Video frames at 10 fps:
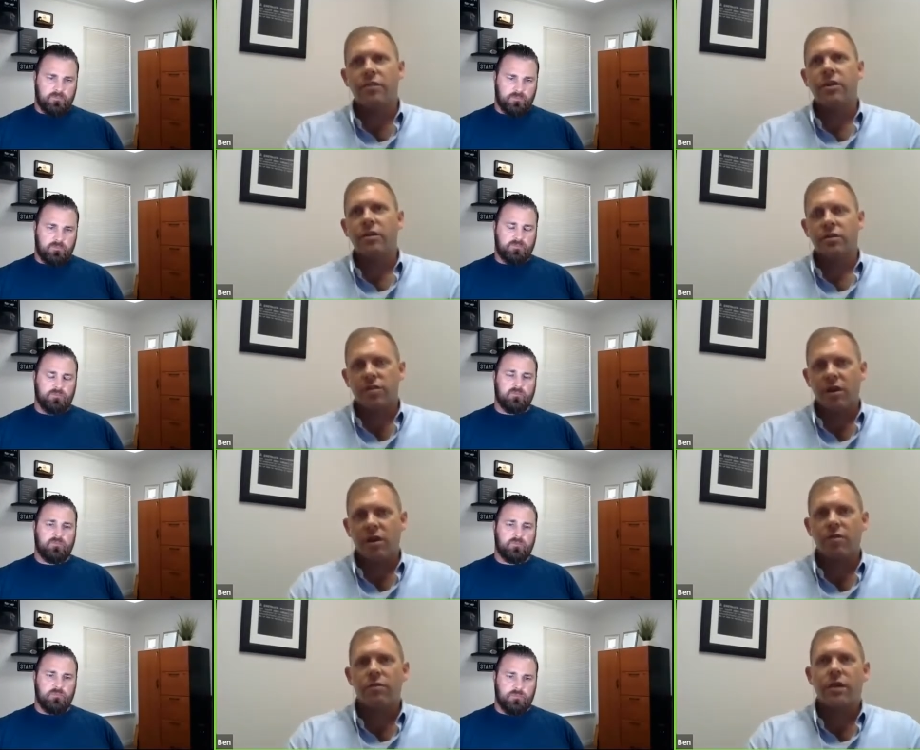Speaker 1: year or
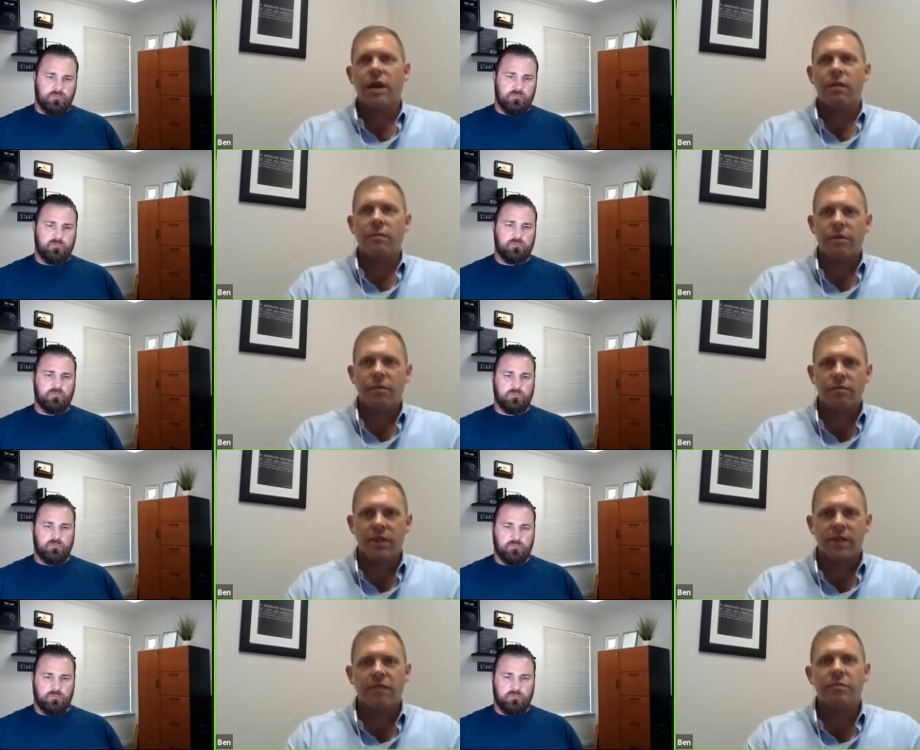so, um, they were,
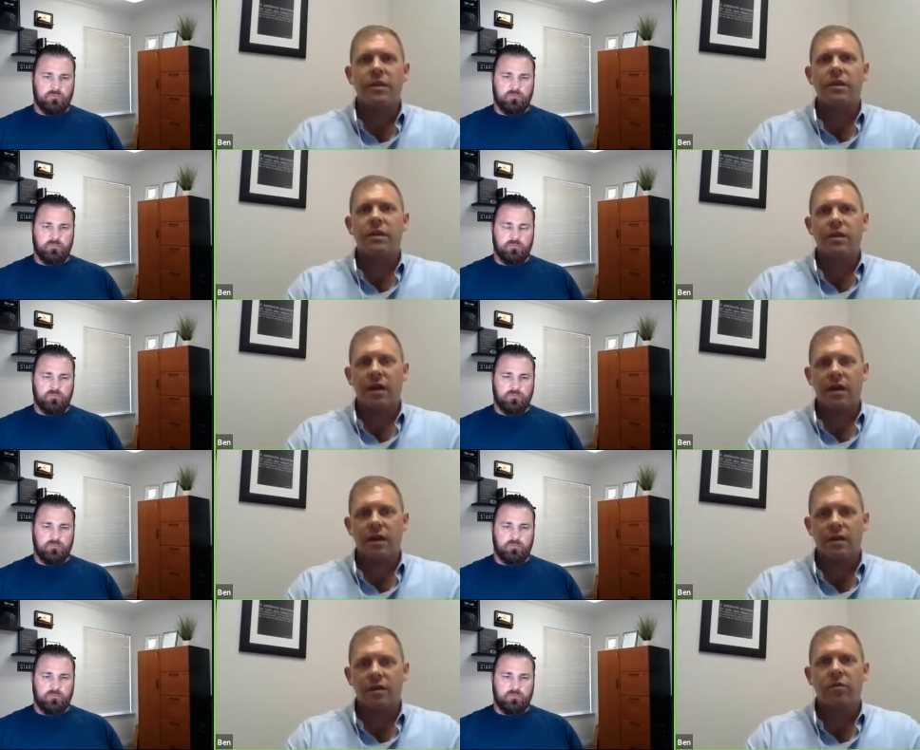they'd give me a,
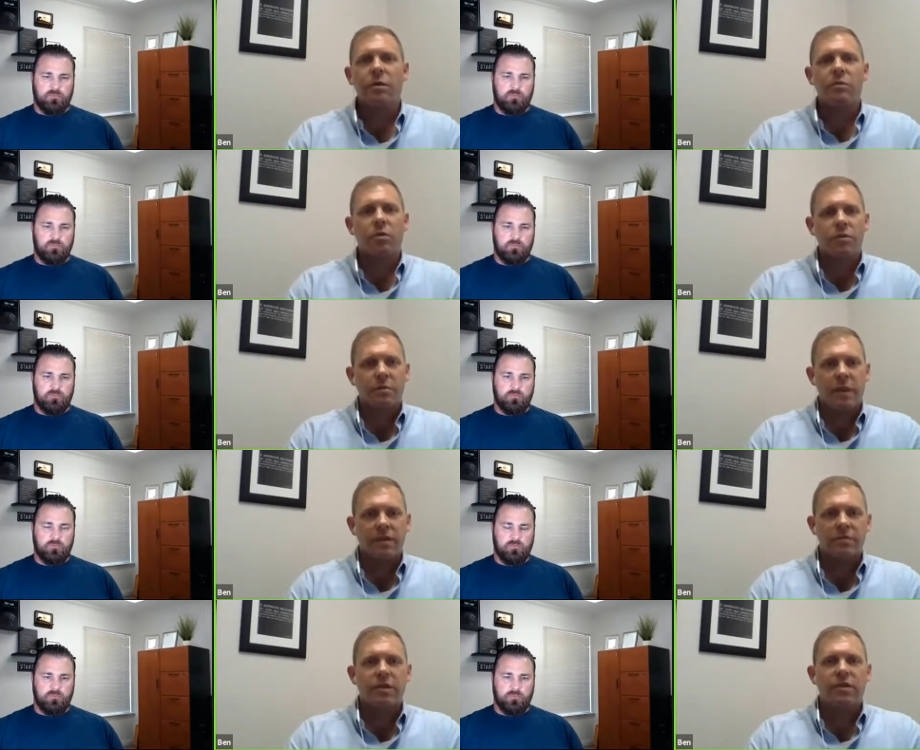a little bit more
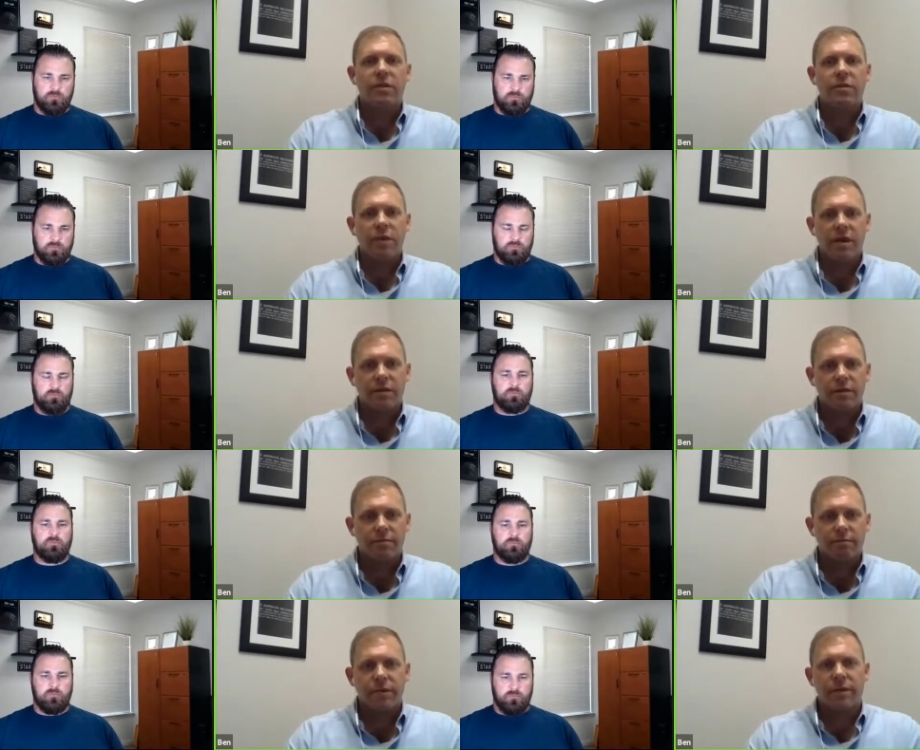responsibility, whether I was,
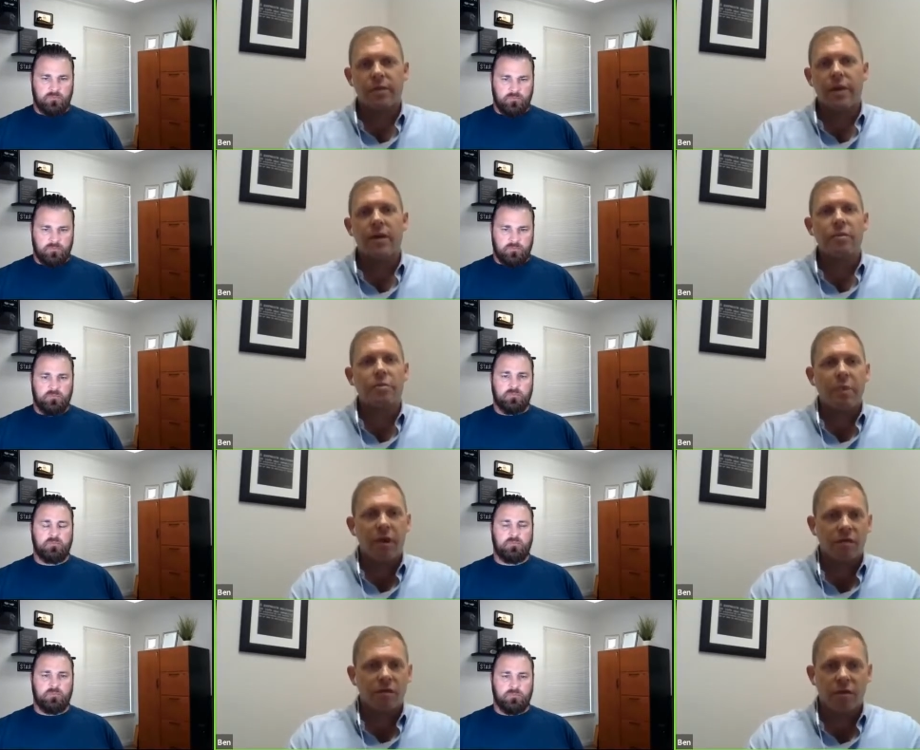you know, ready or
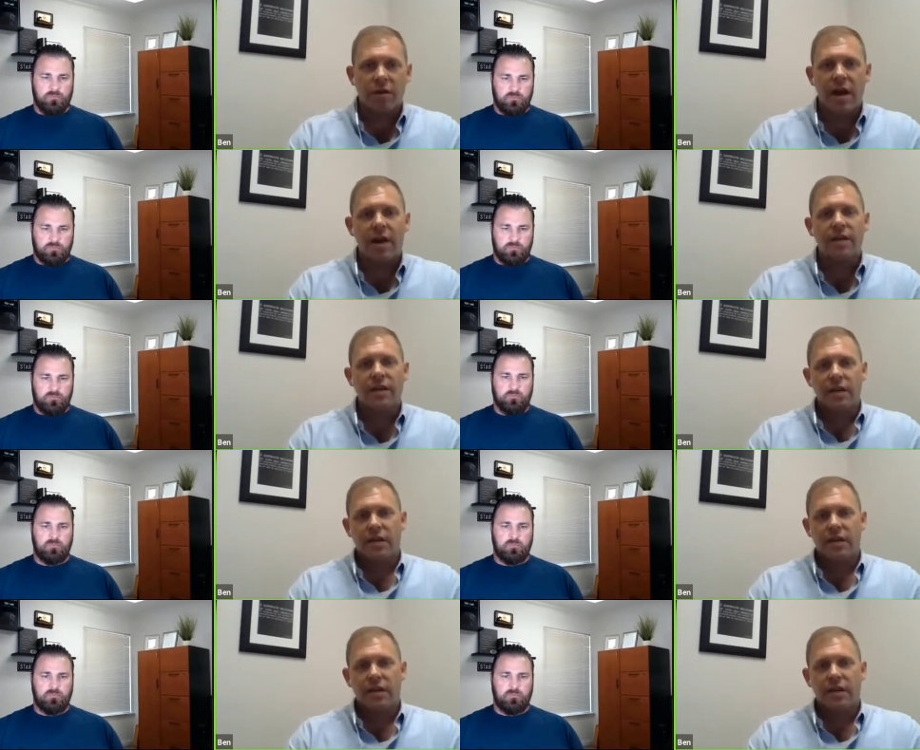prepared for it or not.